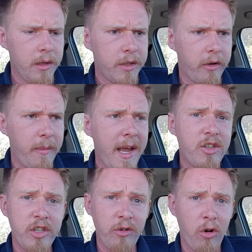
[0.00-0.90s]
So I may
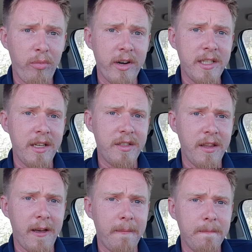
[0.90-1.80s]
actually incorporate it
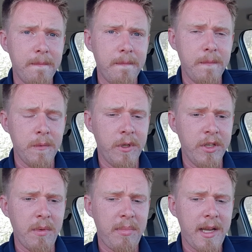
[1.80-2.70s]
into that,
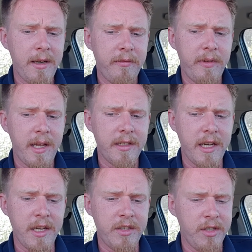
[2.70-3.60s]
because my plan for that
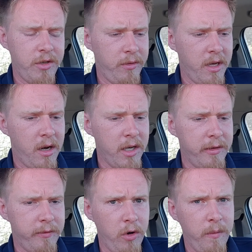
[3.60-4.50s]
day is to do
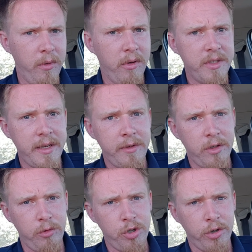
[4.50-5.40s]
Cardiff, Newport, Seven
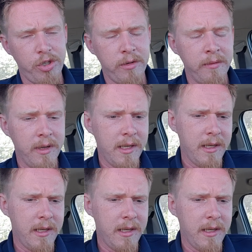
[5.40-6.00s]
Tunnel Junction,